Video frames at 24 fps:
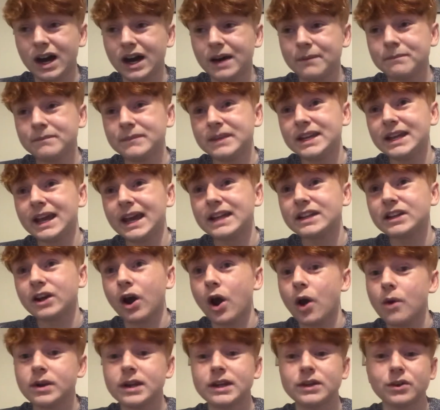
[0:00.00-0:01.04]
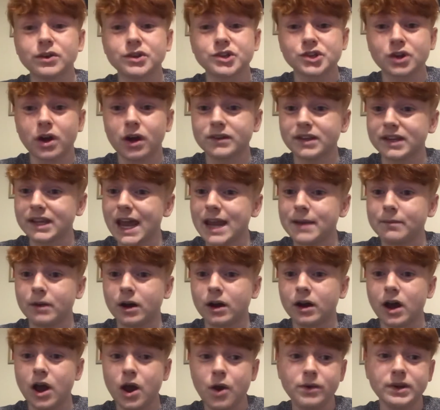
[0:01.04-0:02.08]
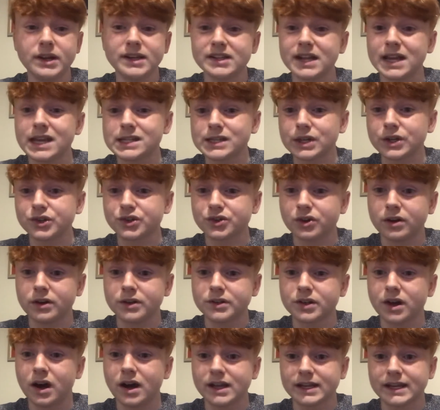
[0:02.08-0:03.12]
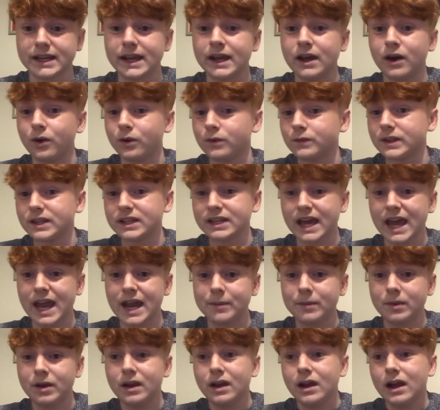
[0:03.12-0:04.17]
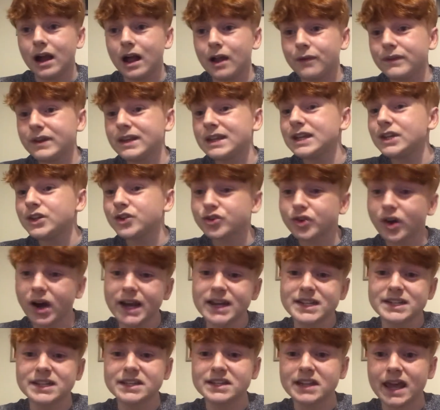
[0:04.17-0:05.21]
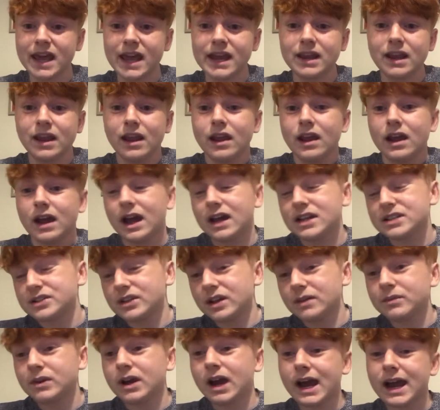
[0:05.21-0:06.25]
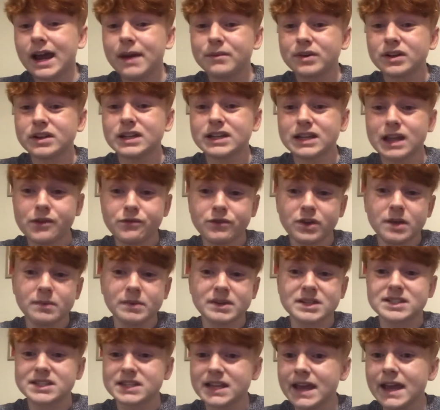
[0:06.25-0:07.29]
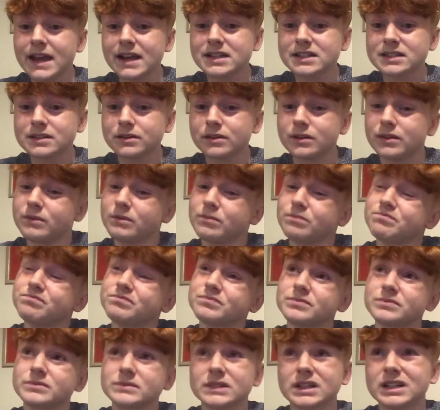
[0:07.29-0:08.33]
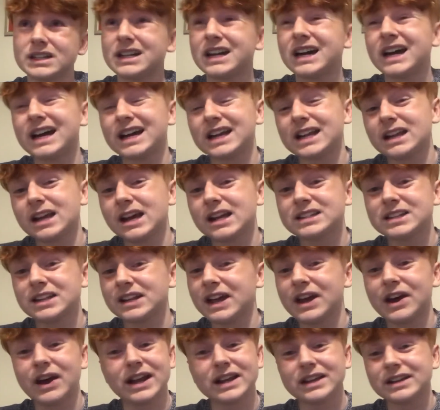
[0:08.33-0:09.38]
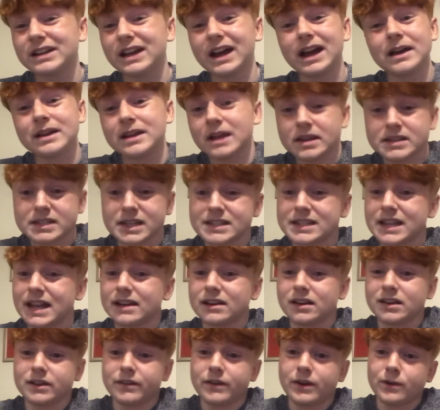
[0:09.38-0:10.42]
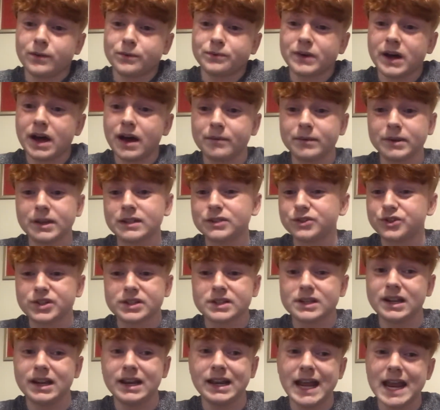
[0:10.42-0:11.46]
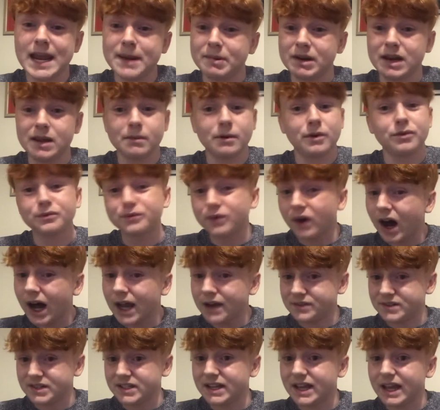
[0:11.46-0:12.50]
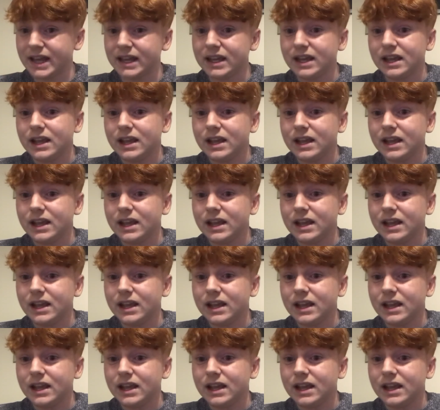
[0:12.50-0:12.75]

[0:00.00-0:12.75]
He had our only good shot of the game, our only decent shot on target of the game. I think he tried today, so I am going to give him a 6. But, I don't know. As I said, I can't go anyone a 5. I'm going to just label him a 5 today.